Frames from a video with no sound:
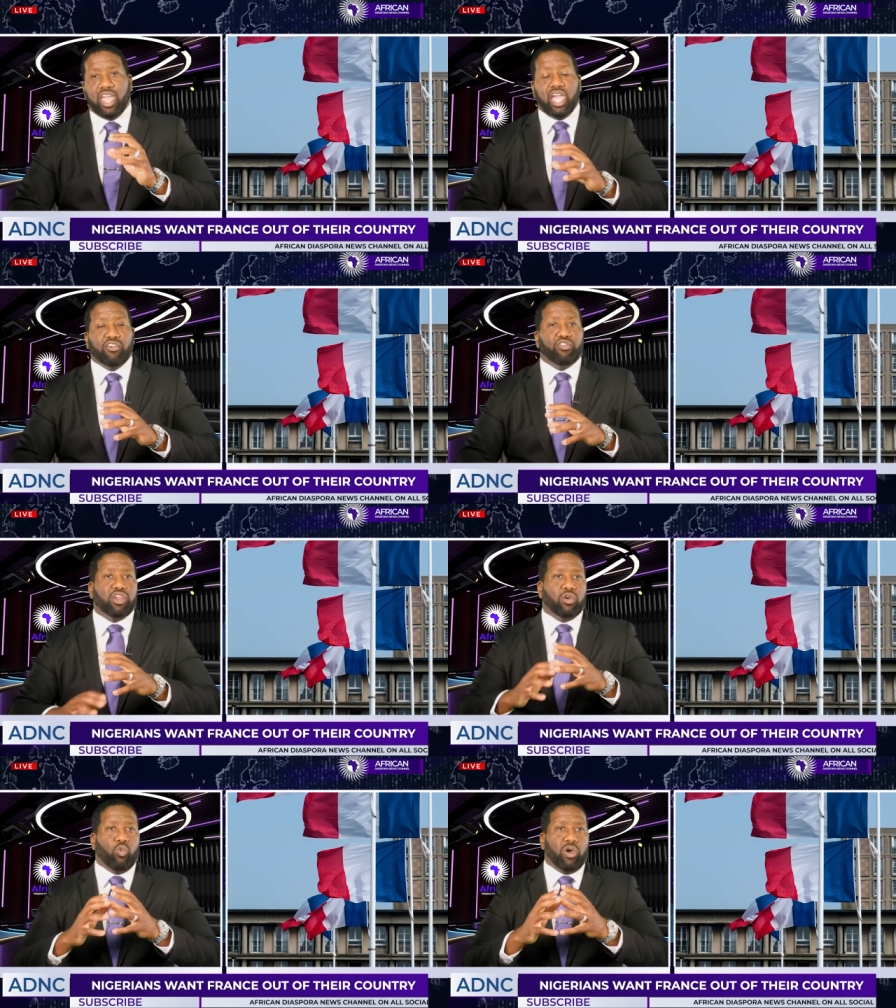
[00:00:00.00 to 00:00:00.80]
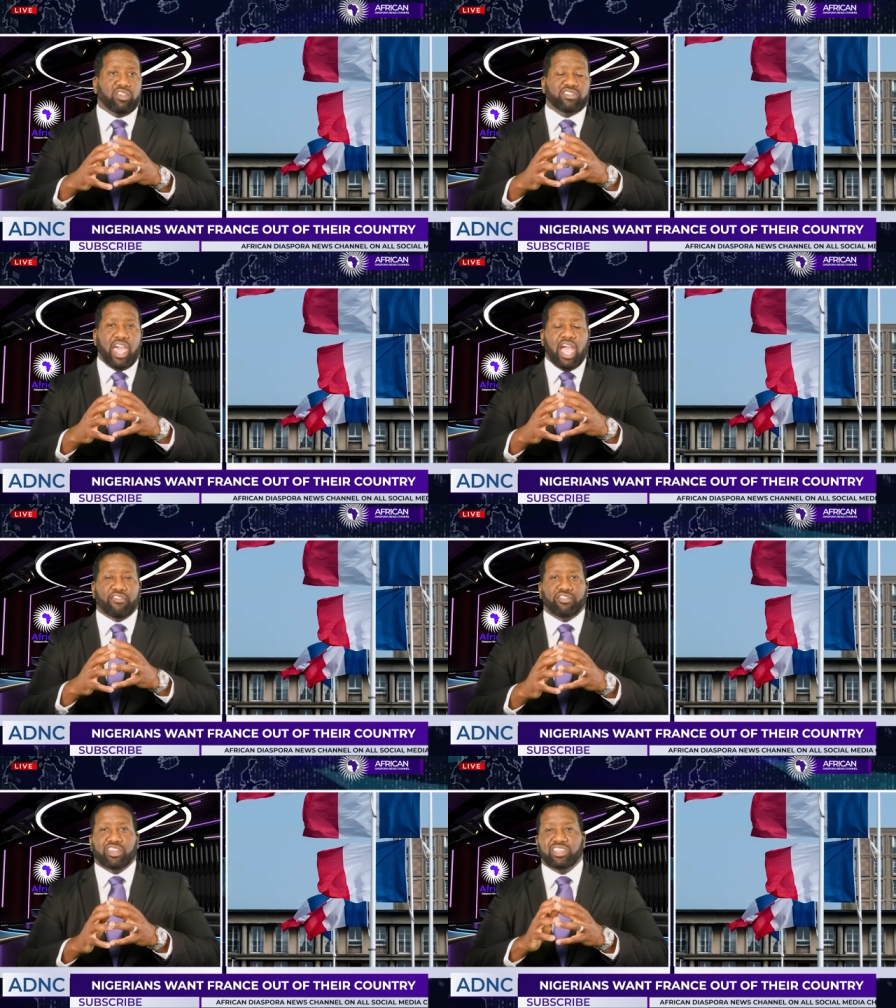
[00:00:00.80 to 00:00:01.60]
Every West
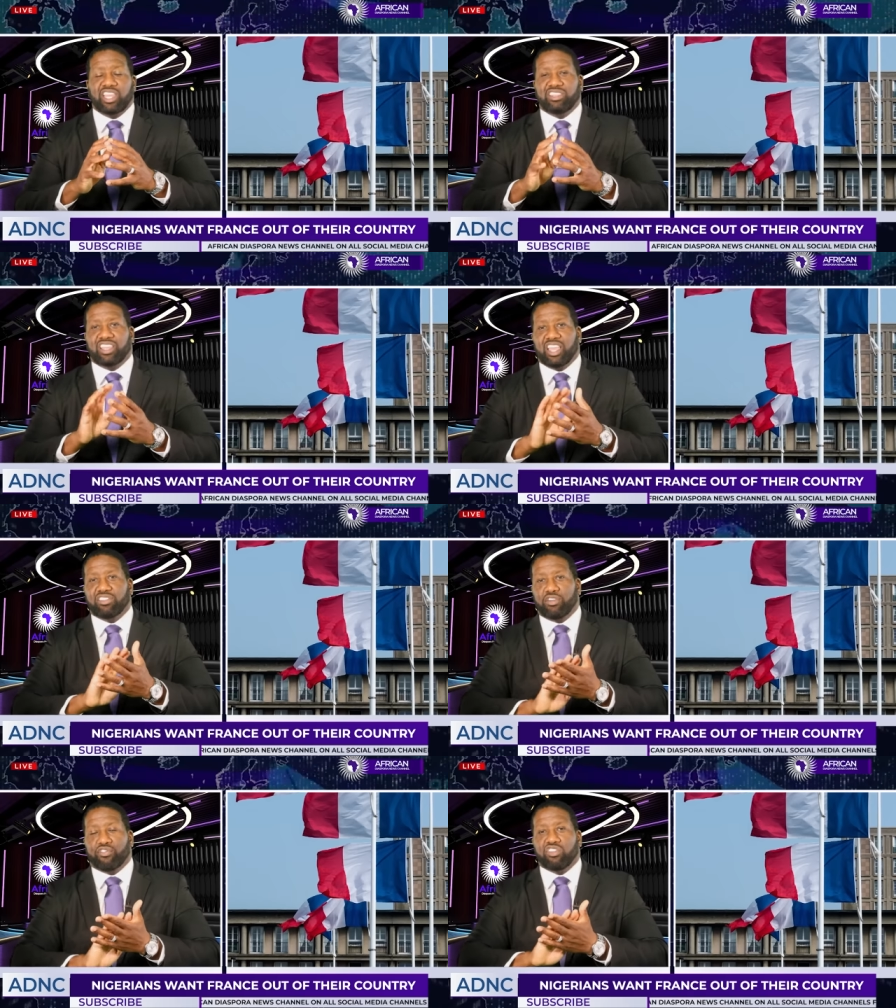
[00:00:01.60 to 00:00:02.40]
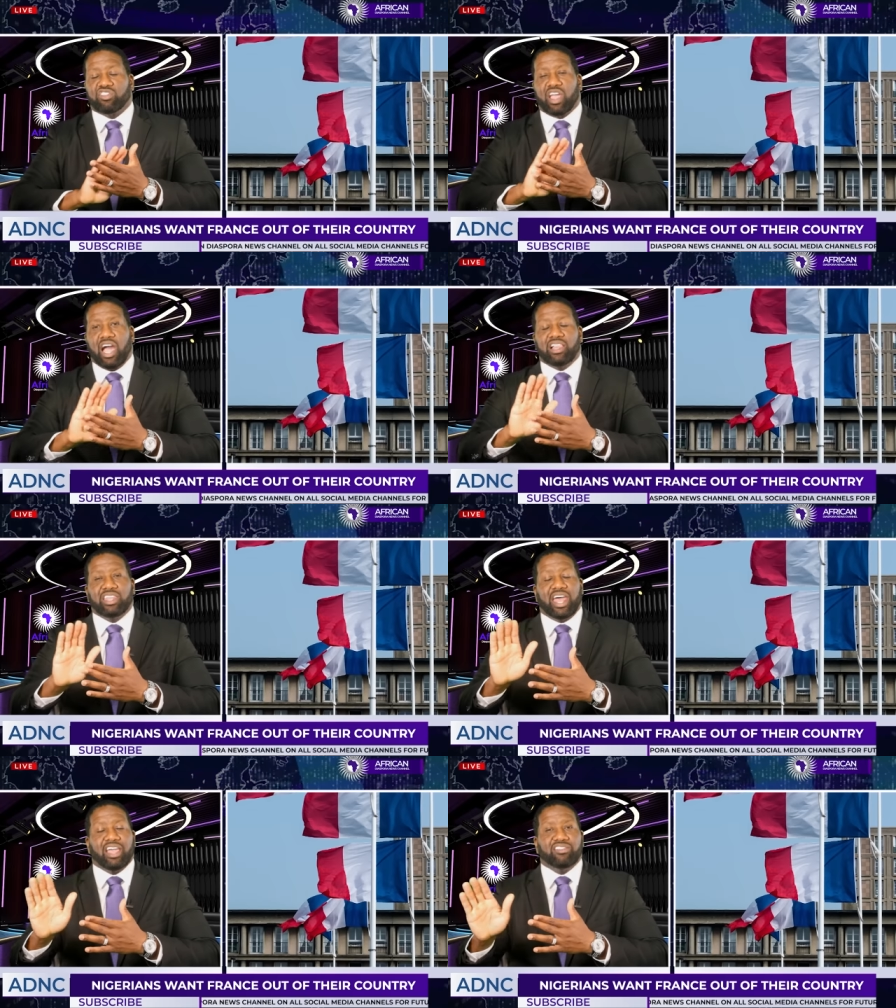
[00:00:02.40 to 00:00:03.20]
African need to get the French
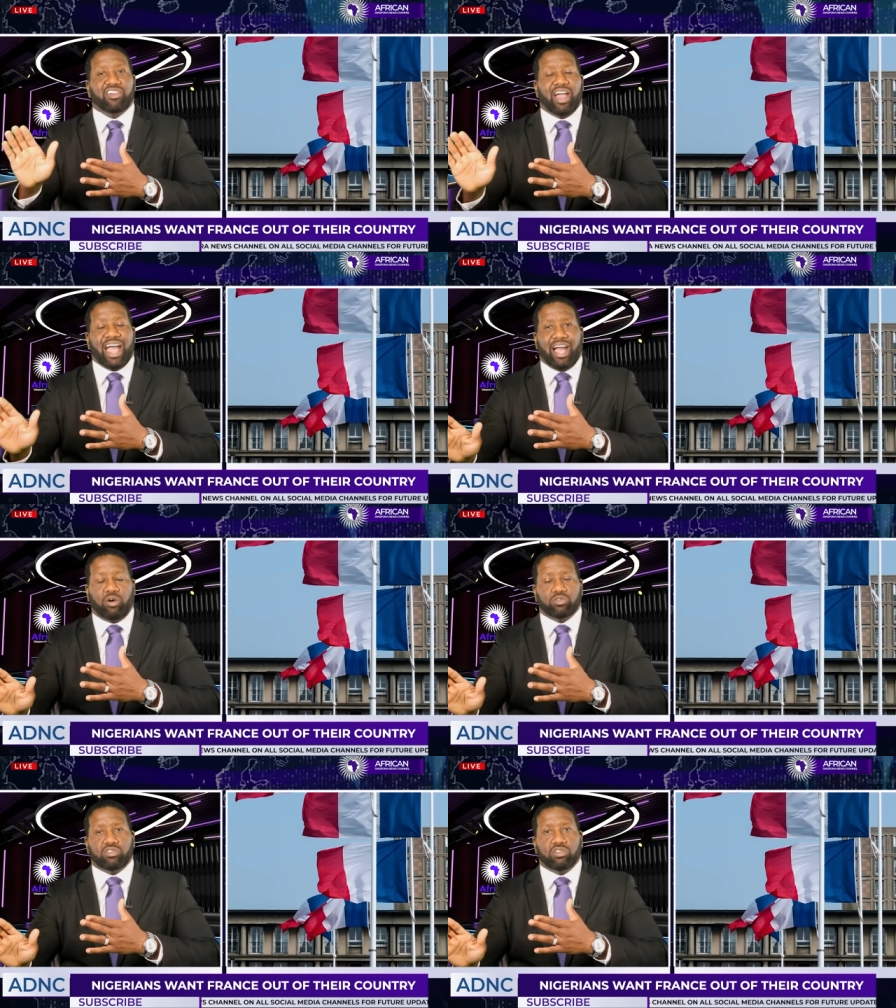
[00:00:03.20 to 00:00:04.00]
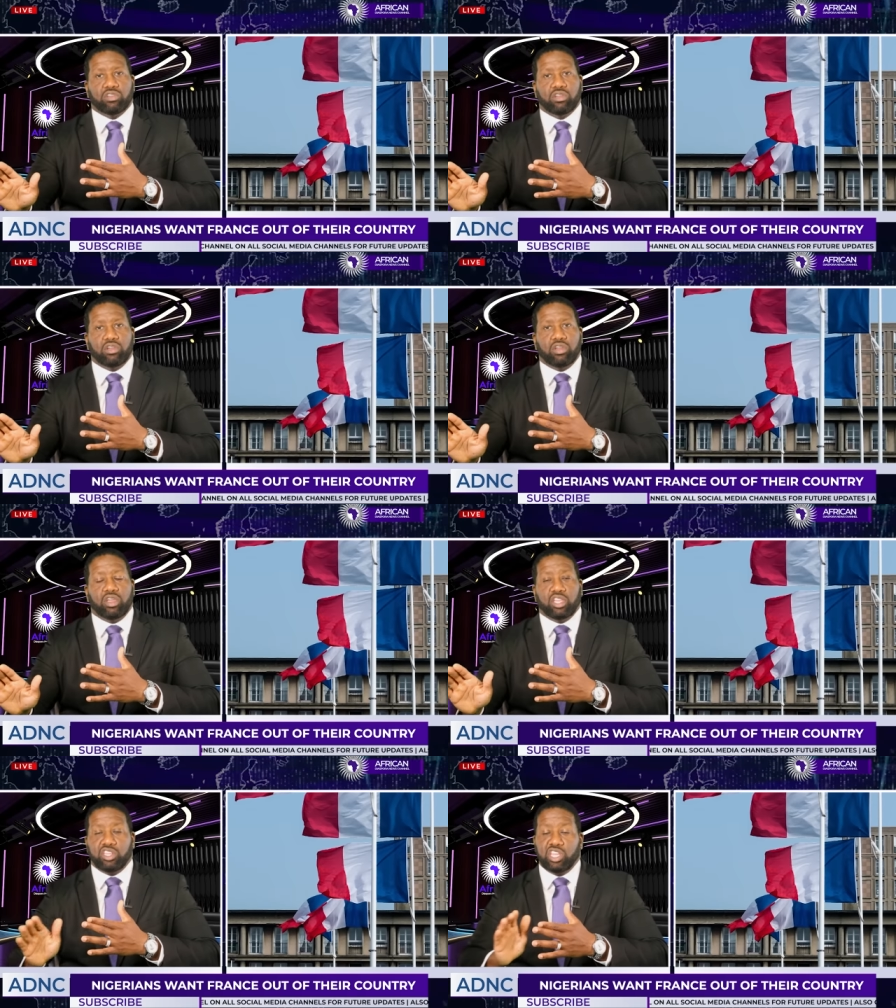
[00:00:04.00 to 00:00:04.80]
colonizer out.
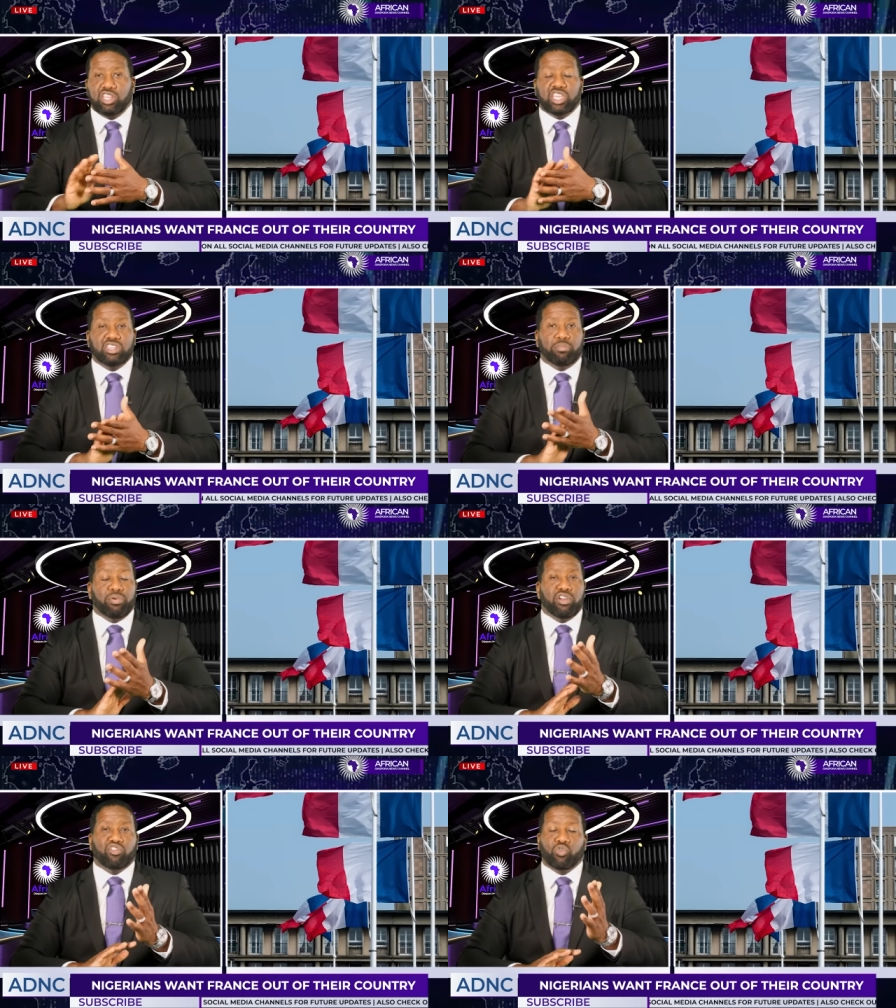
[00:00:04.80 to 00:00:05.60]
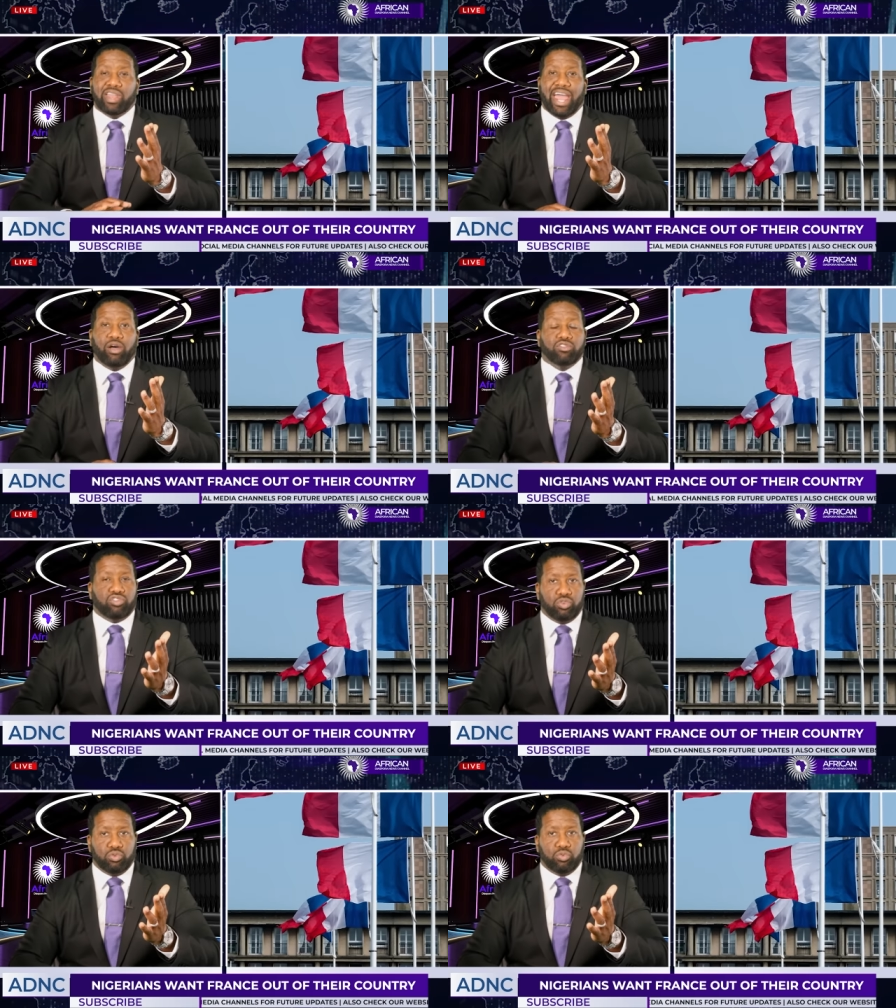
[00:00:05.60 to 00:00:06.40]
You need to get the British one out
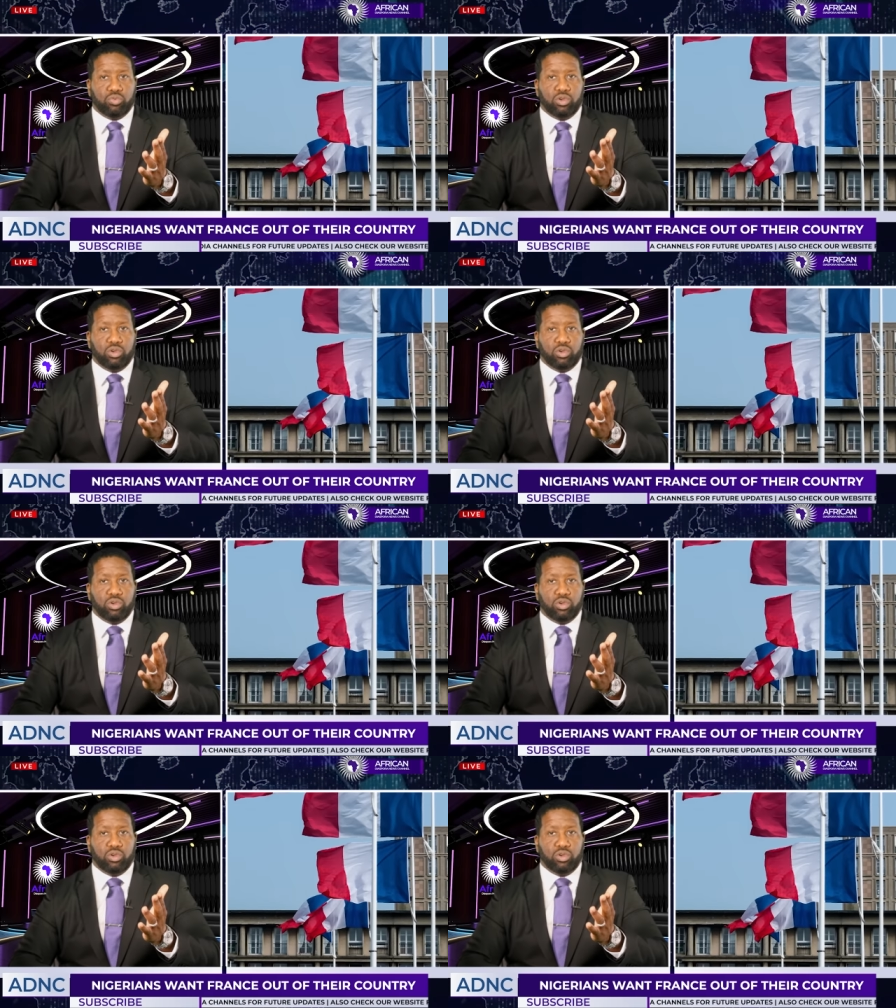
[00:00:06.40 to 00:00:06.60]
too.